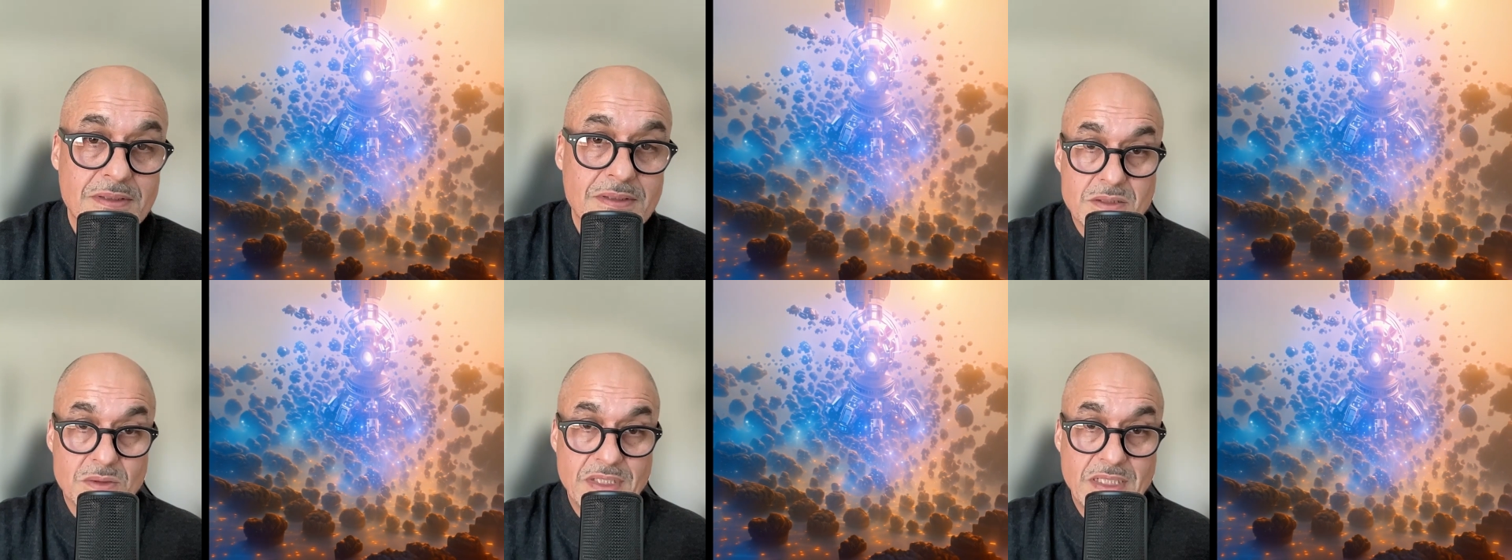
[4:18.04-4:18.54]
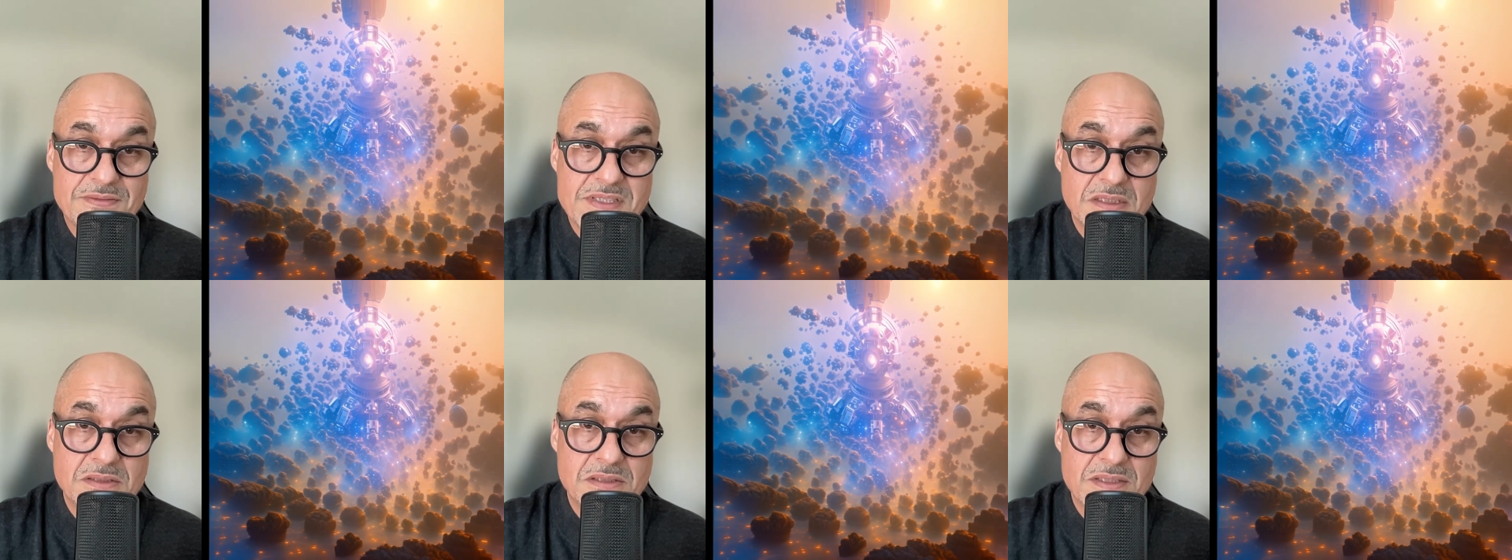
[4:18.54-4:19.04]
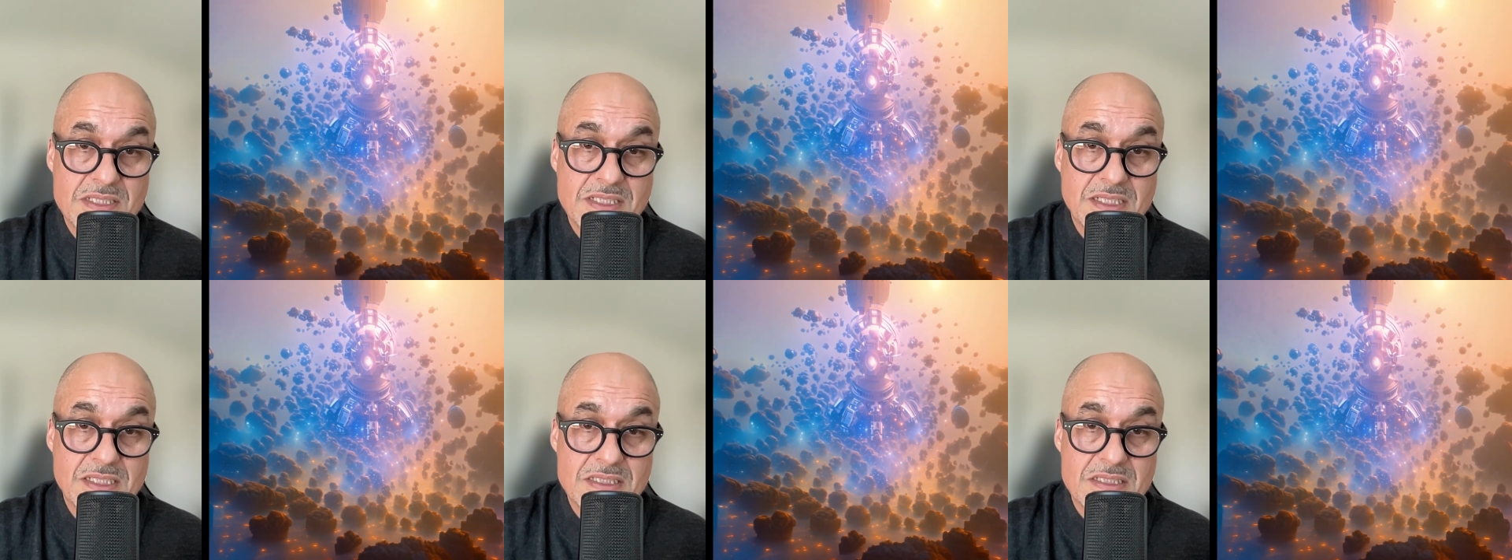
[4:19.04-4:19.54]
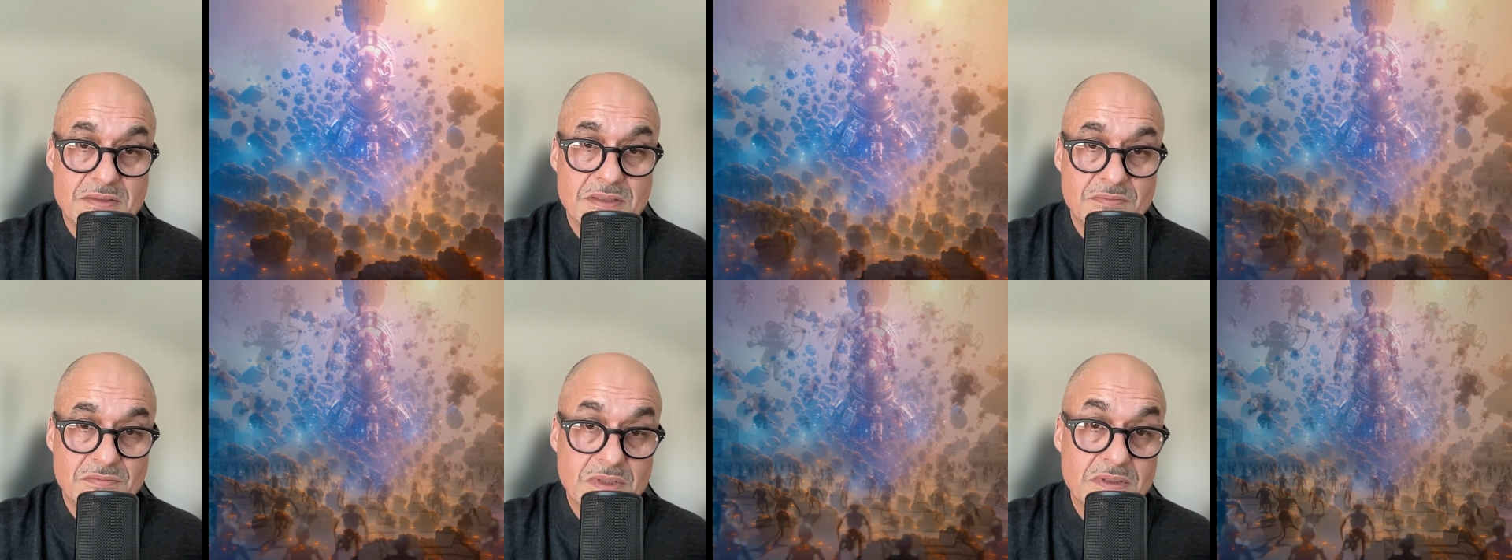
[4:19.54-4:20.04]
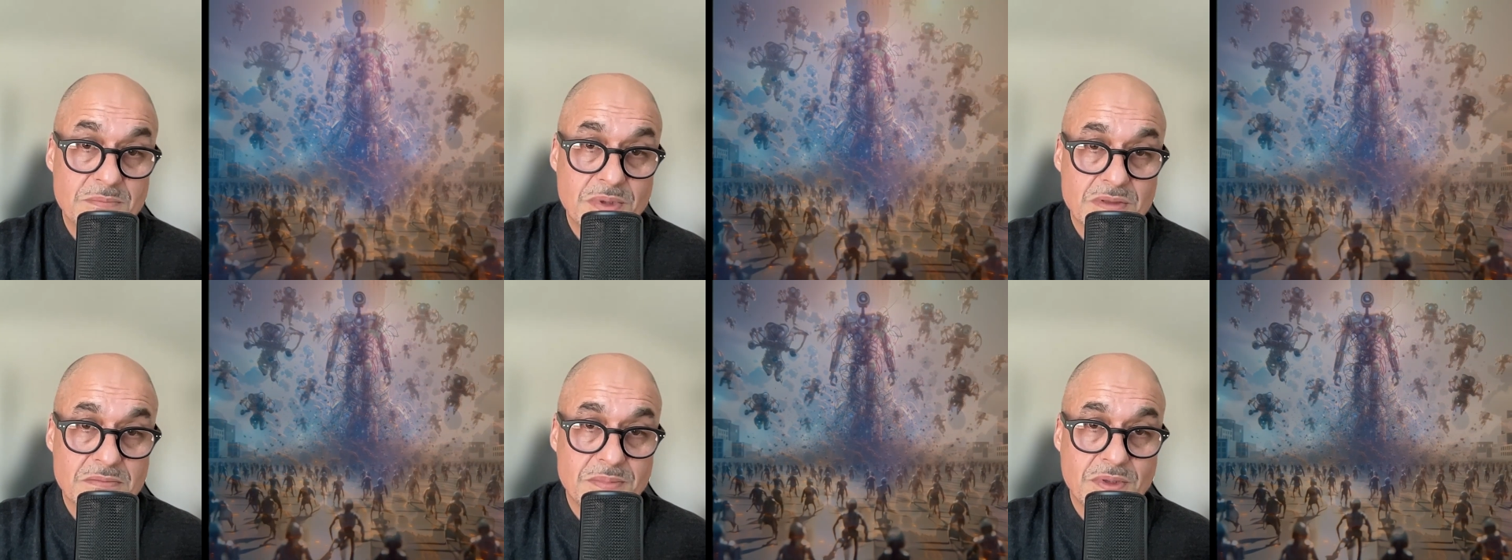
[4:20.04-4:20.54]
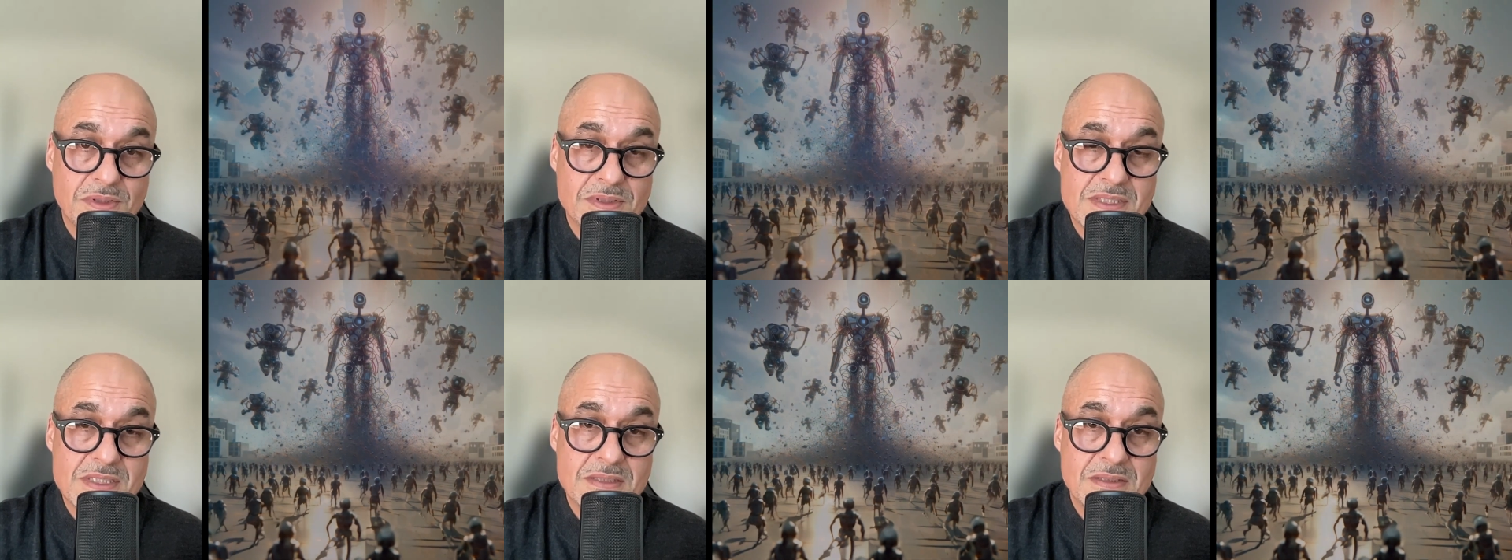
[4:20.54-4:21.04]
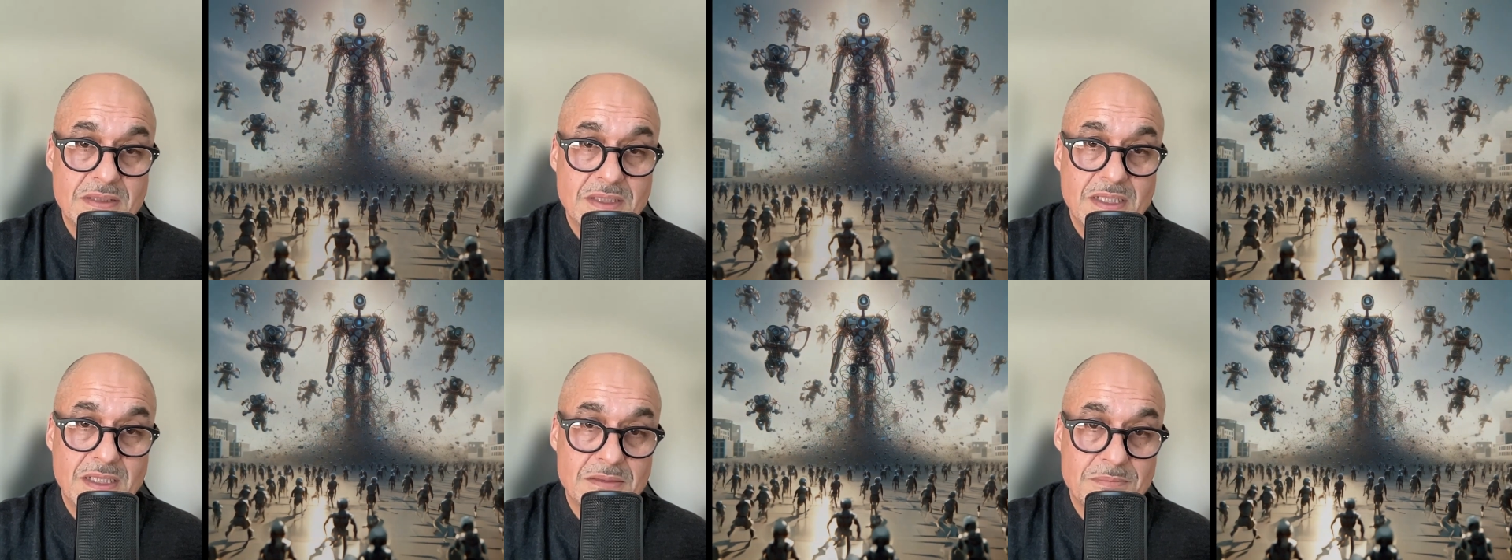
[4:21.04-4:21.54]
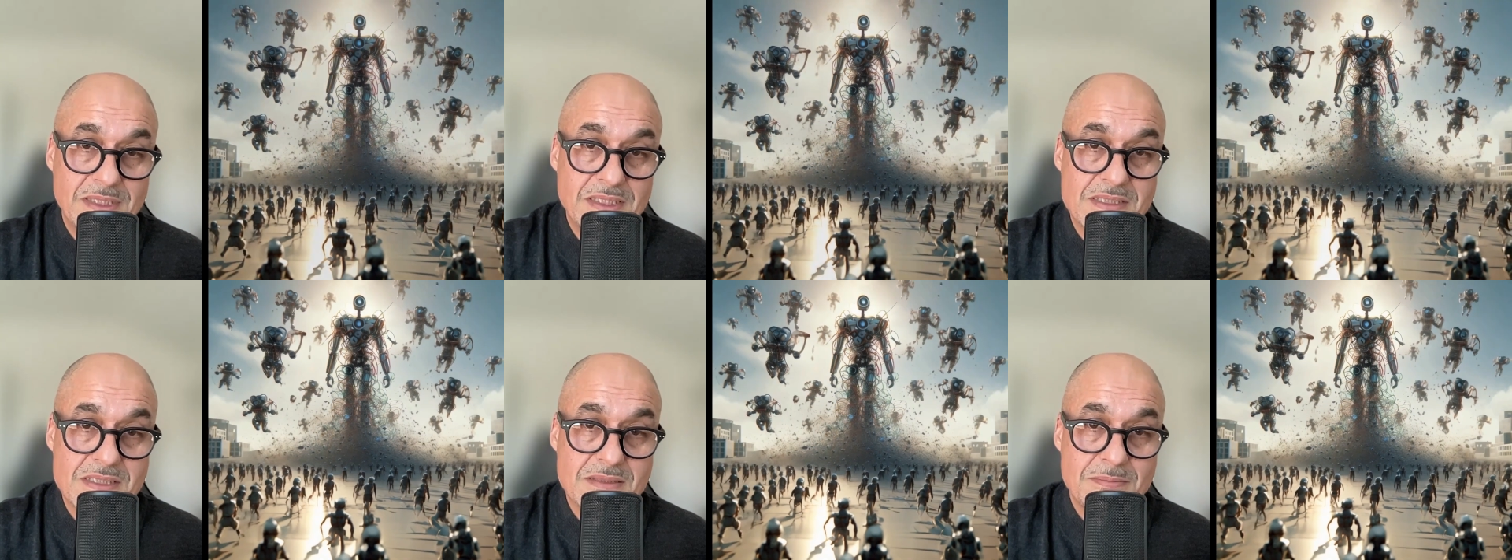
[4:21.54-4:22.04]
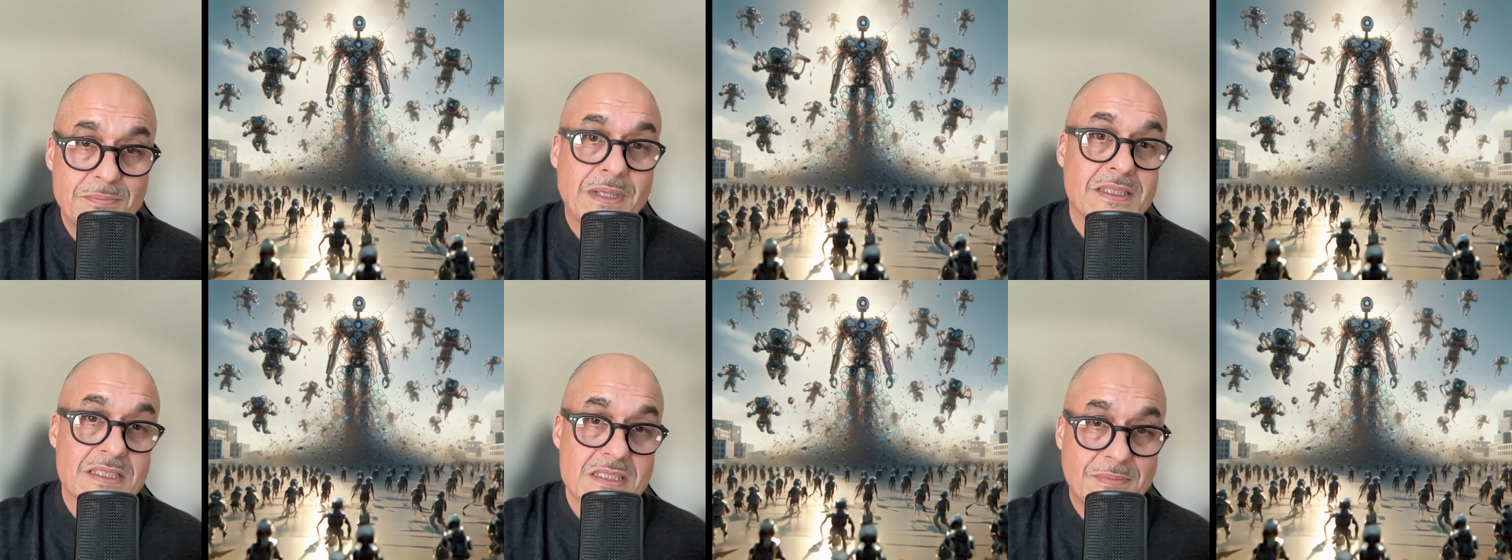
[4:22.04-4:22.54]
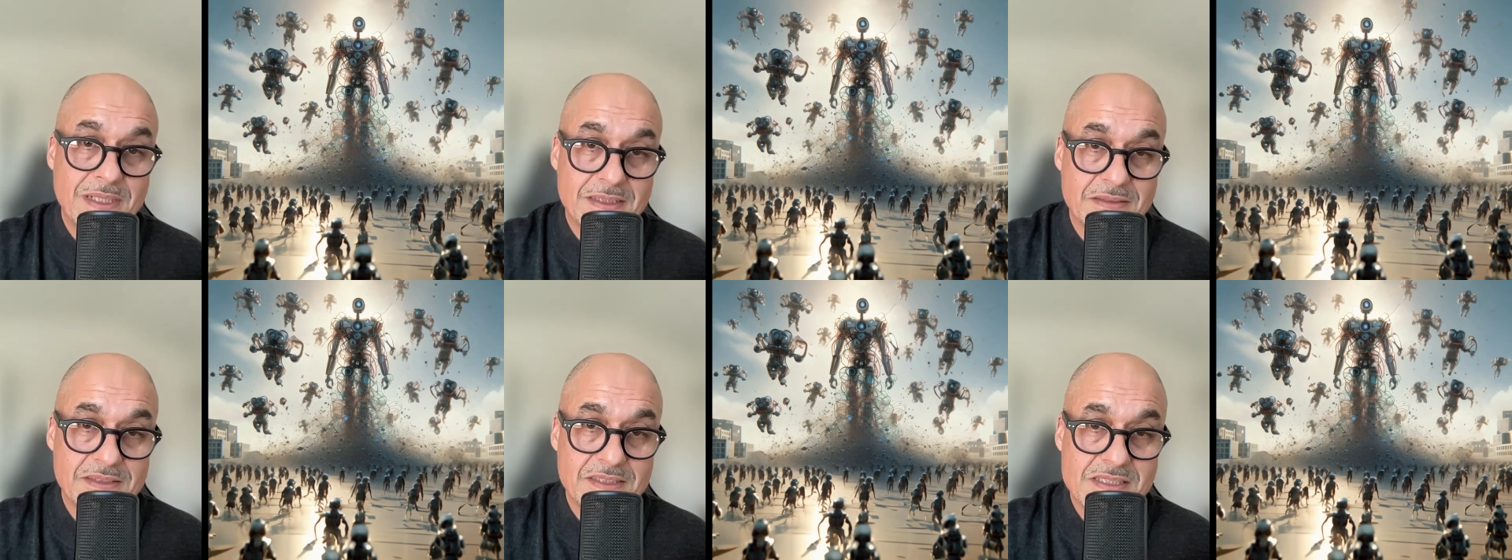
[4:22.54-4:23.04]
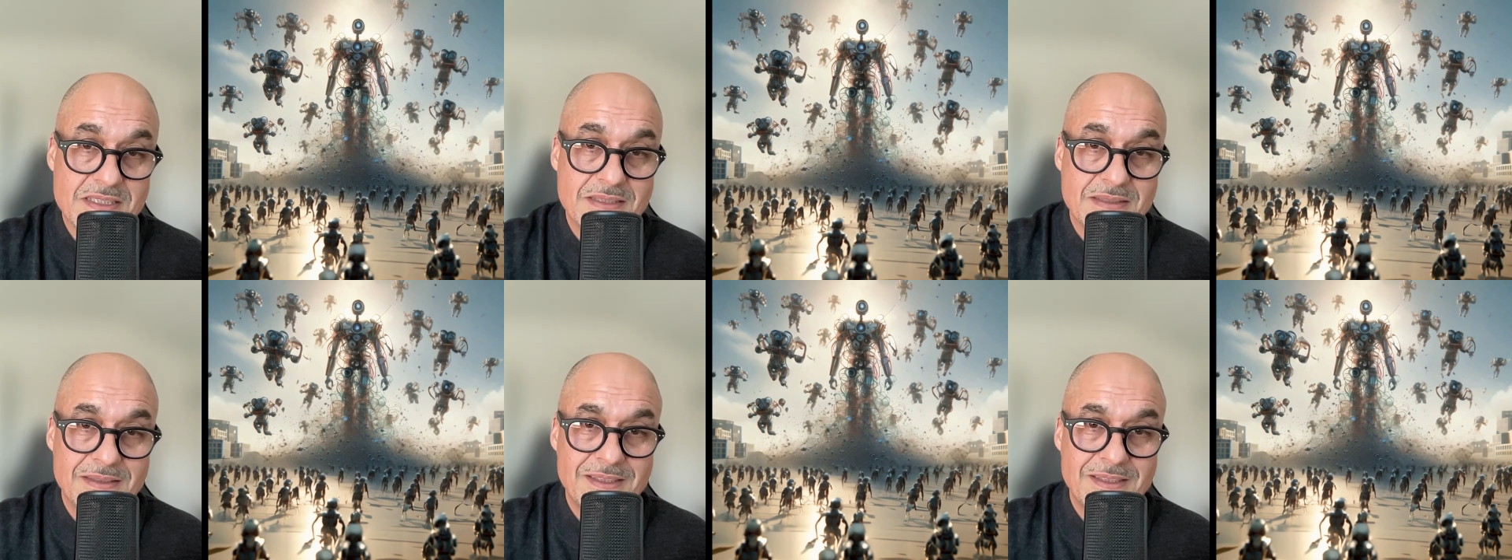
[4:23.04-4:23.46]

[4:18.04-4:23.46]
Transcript: So we have still to discuss very important points, and please participate on this,